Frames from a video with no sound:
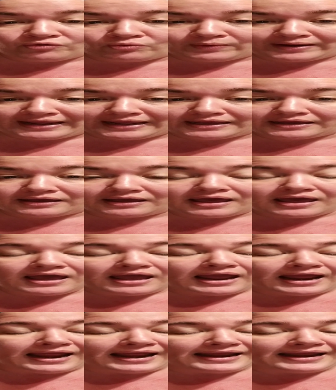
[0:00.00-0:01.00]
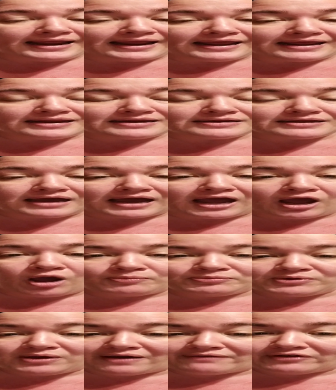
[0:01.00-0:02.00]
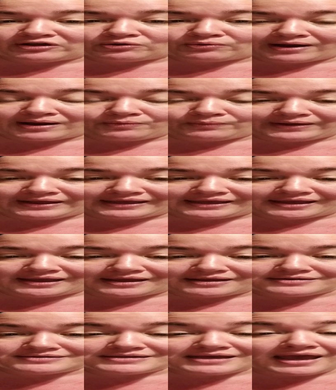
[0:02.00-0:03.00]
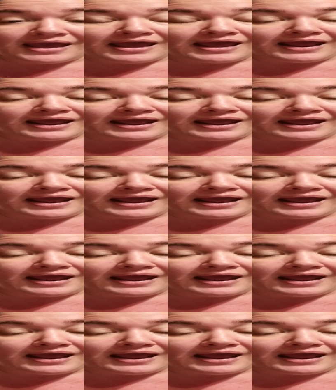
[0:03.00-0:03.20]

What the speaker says: week, and I hope you have a great weekend,